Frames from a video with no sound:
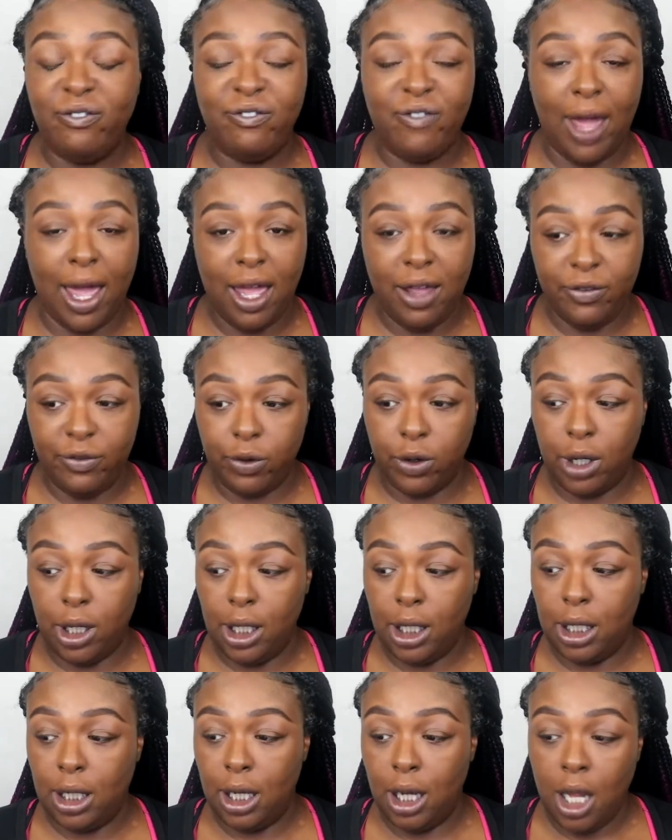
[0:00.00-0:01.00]
favorite
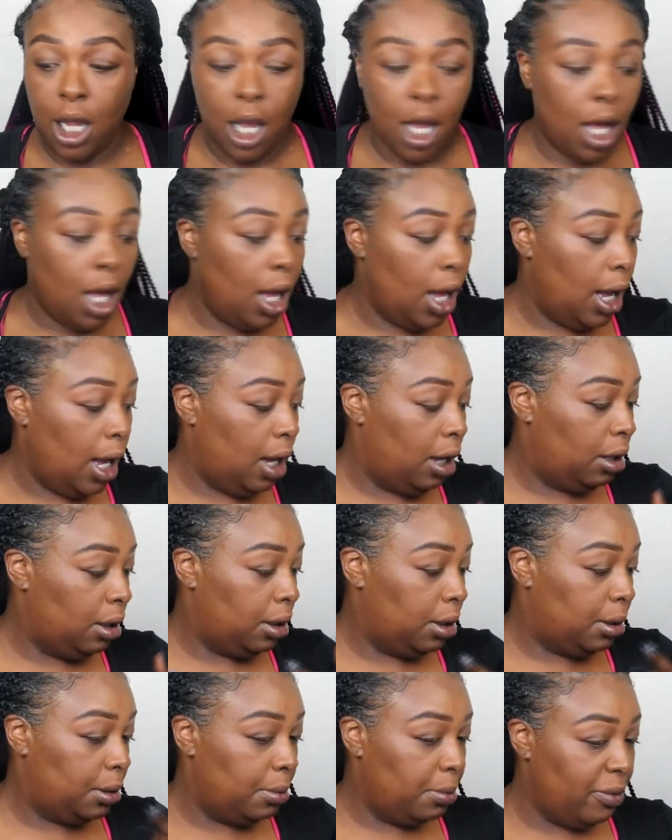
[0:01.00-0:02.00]

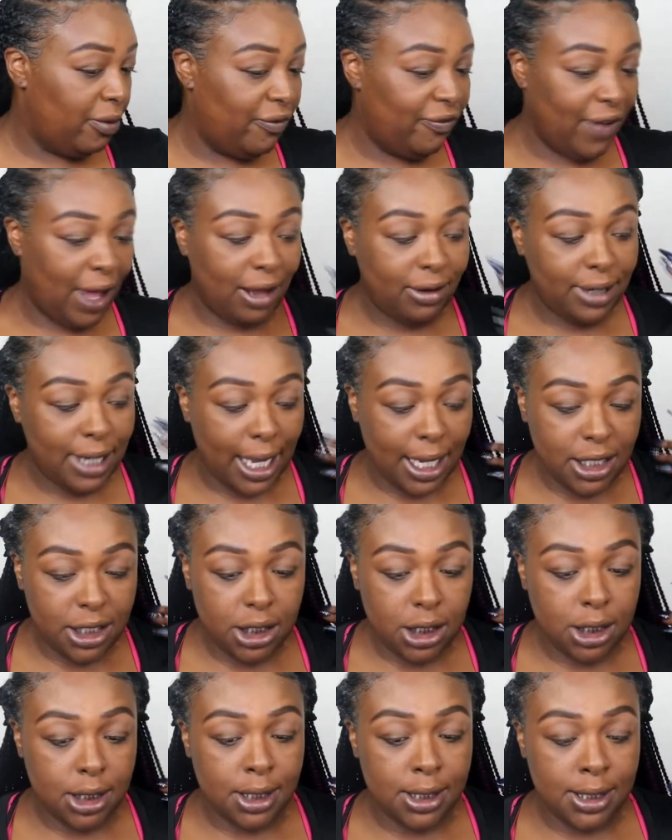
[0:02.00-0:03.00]

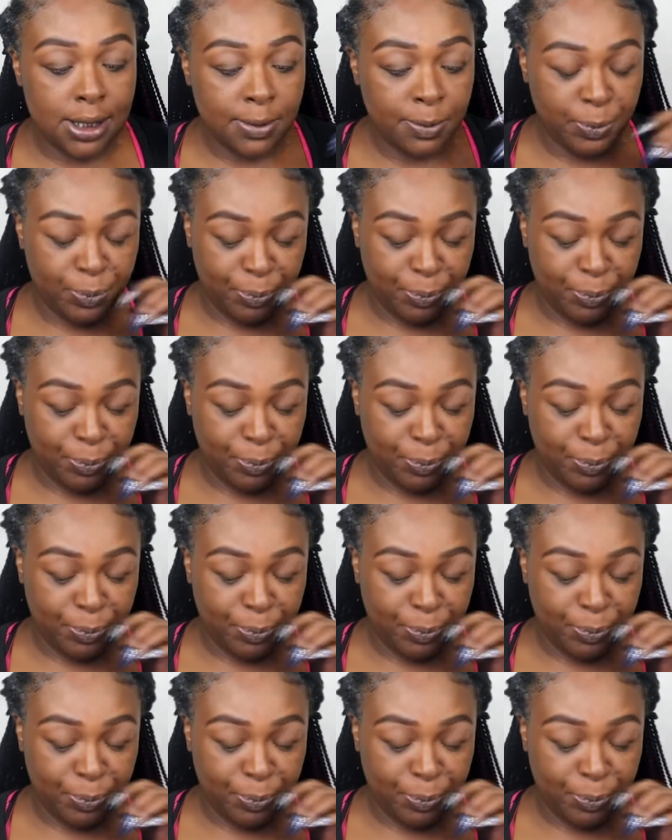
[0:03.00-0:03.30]
foundations.